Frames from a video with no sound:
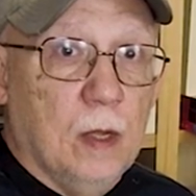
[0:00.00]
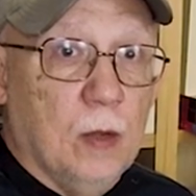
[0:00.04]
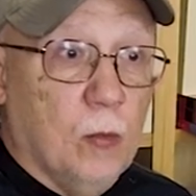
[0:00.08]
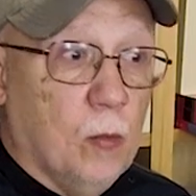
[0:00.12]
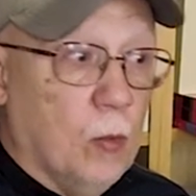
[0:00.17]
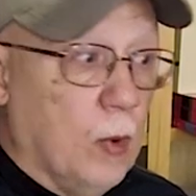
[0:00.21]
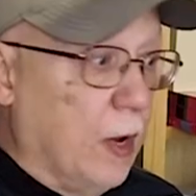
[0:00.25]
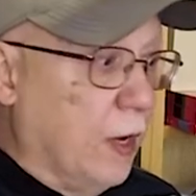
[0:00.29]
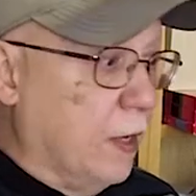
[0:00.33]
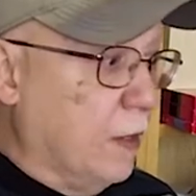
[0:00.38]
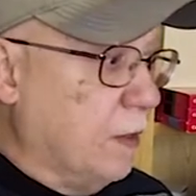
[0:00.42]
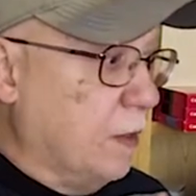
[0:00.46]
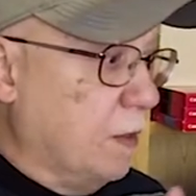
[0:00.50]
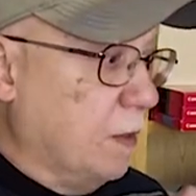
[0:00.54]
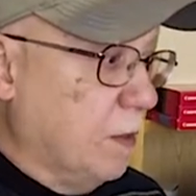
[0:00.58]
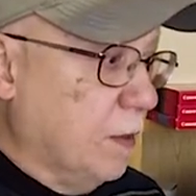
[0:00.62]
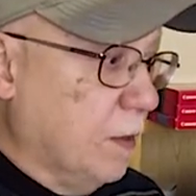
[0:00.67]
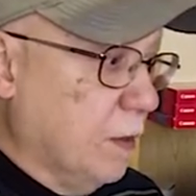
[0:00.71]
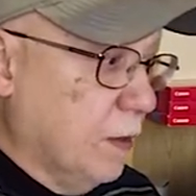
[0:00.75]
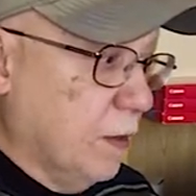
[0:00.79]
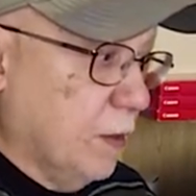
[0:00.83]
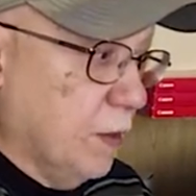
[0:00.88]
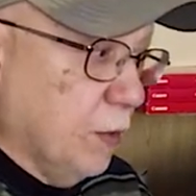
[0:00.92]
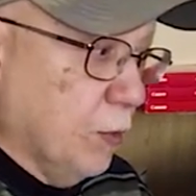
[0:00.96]
when
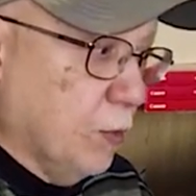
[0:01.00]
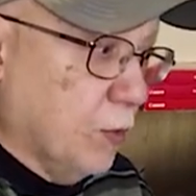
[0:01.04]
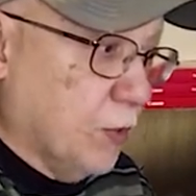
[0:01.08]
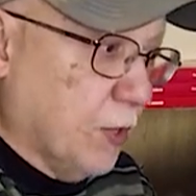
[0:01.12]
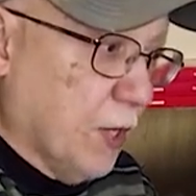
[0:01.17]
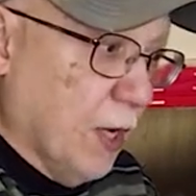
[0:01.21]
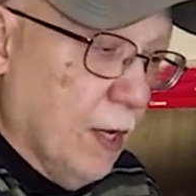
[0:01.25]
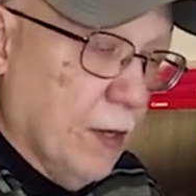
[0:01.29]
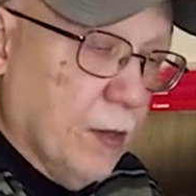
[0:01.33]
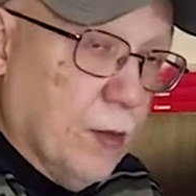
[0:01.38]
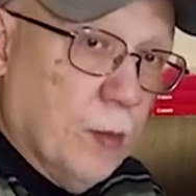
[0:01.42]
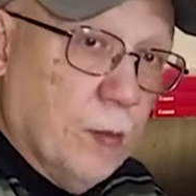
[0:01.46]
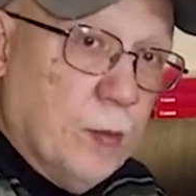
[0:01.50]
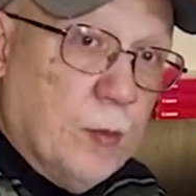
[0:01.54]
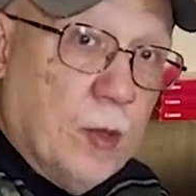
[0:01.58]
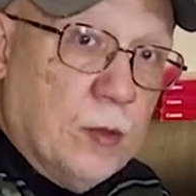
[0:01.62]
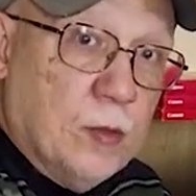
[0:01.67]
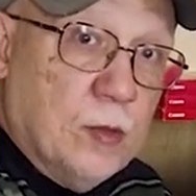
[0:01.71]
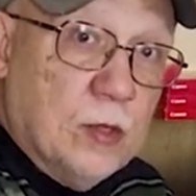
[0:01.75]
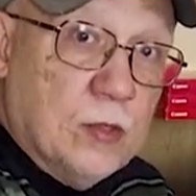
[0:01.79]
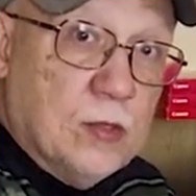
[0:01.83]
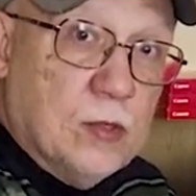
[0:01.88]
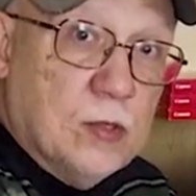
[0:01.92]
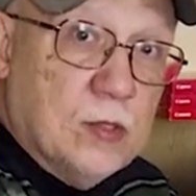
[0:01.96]
you tell them
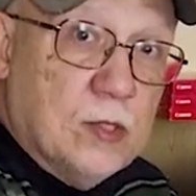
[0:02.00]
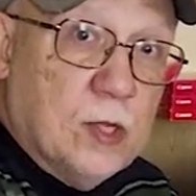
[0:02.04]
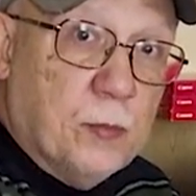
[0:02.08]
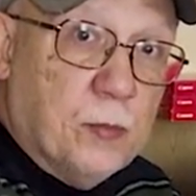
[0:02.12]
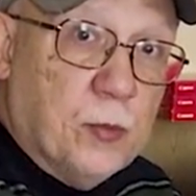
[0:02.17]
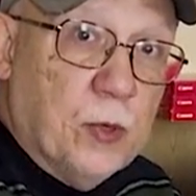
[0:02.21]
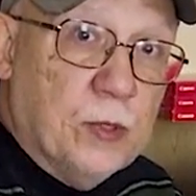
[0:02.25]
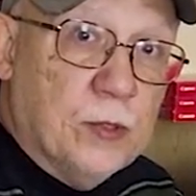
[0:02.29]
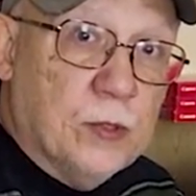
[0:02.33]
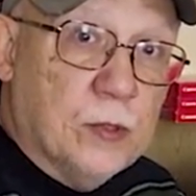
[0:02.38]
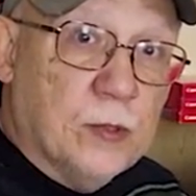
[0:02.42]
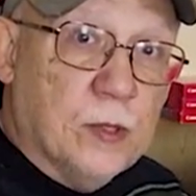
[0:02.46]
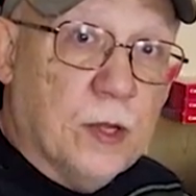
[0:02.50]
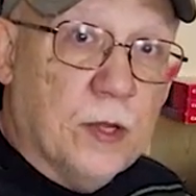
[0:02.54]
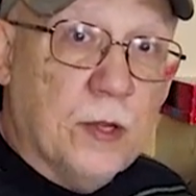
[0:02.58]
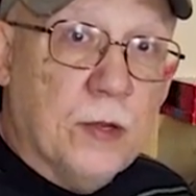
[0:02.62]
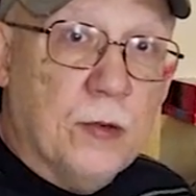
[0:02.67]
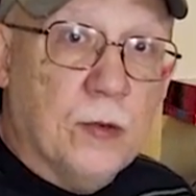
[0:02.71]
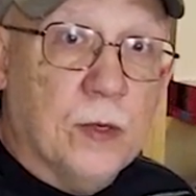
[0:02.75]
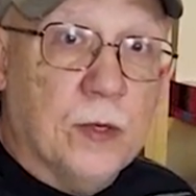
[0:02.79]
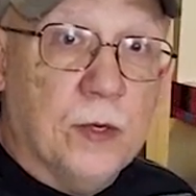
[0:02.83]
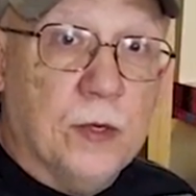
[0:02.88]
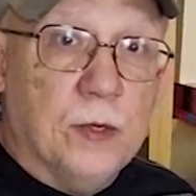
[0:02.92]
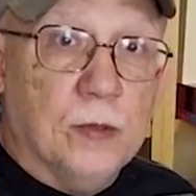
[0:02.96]
that this is the printer that
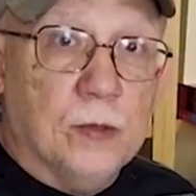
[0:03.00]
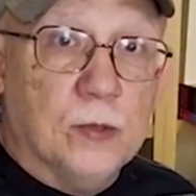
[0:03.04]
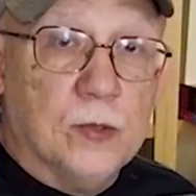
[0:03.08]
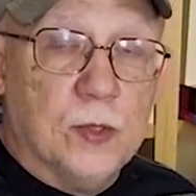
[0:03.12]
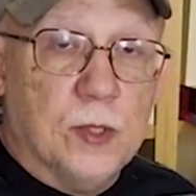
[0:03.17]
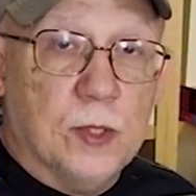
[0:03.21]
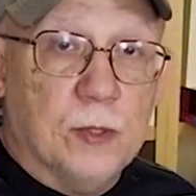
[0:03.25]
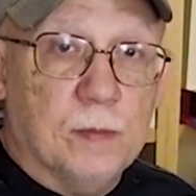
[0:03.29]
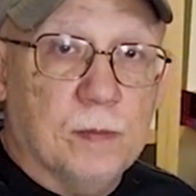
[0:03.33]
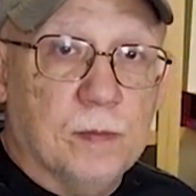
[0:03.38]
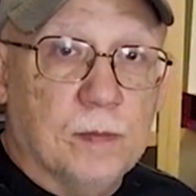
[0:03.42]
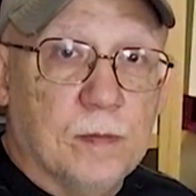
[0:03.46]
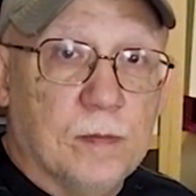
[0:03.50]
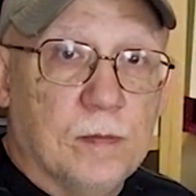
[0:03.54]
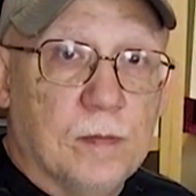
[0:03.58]
you are using.